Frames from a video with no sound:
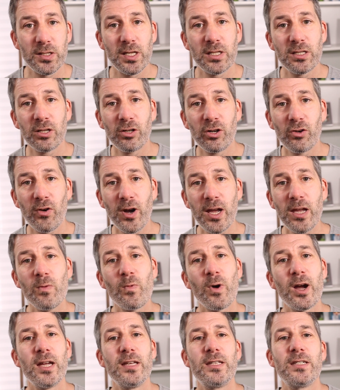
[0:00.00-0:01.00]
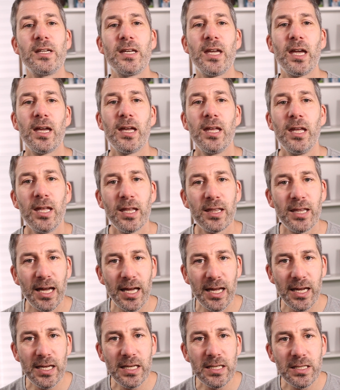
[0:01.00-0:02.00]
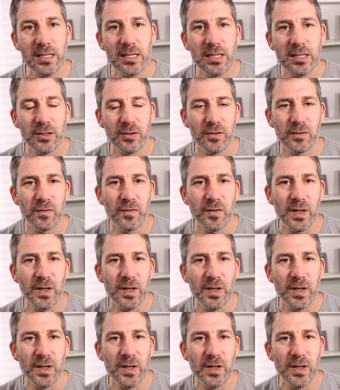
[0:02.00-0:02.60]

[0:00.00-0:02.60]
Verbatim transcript: So it's a great way to get that instant